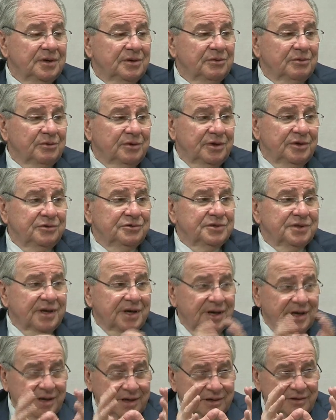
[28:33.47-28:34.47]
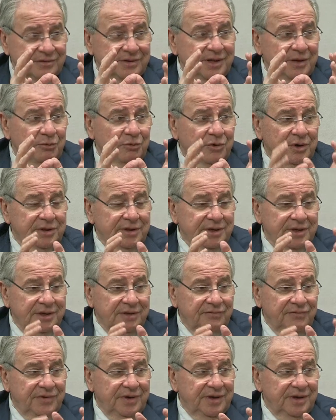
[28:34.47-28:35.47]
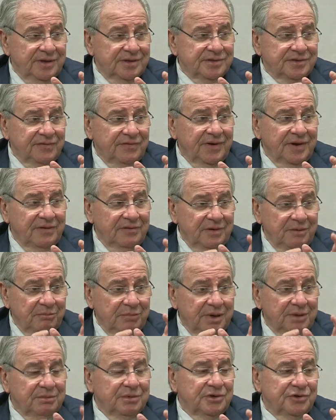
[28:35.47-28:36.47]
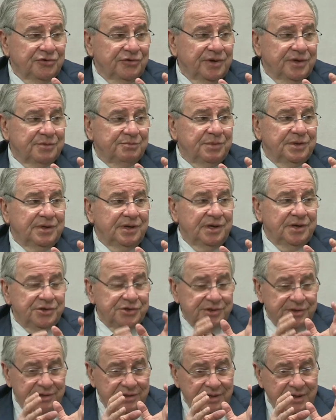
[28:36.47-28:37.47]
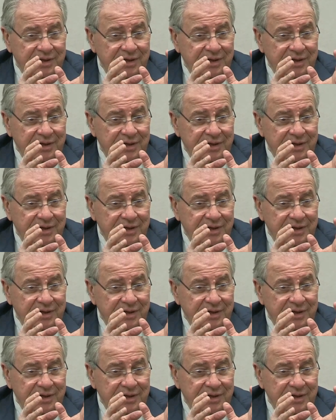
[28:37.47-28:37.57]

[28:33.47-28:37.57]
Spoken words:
want to use the car, and they want the convenience of having public transportation